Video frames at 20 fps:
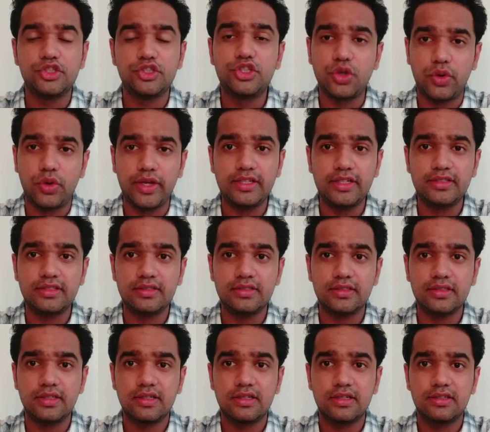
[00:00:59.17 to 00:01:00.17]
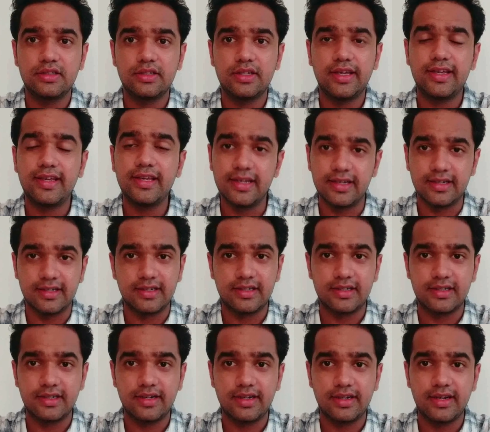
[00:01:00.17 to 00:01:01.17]
Joints here,
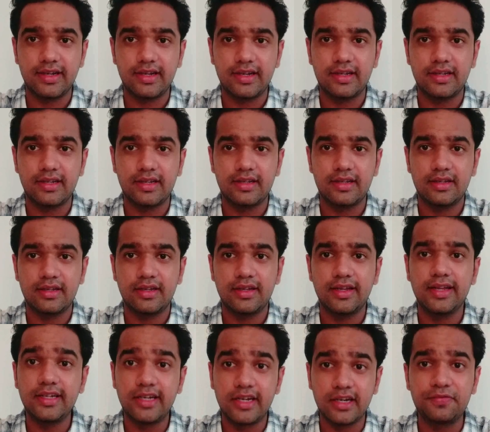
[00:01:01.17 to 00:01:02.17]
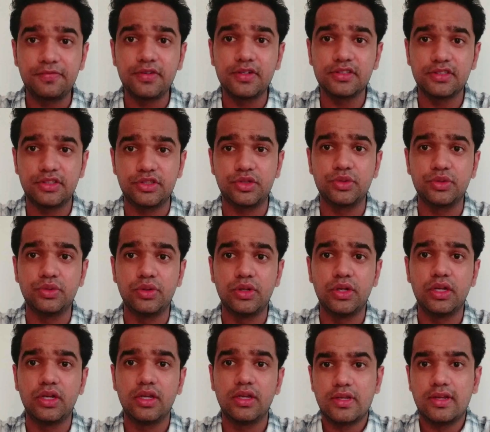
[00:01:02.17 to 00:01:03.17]
it refers to
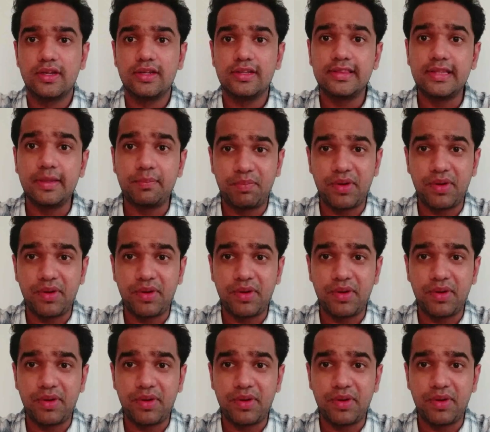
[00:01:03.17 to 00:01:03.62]
the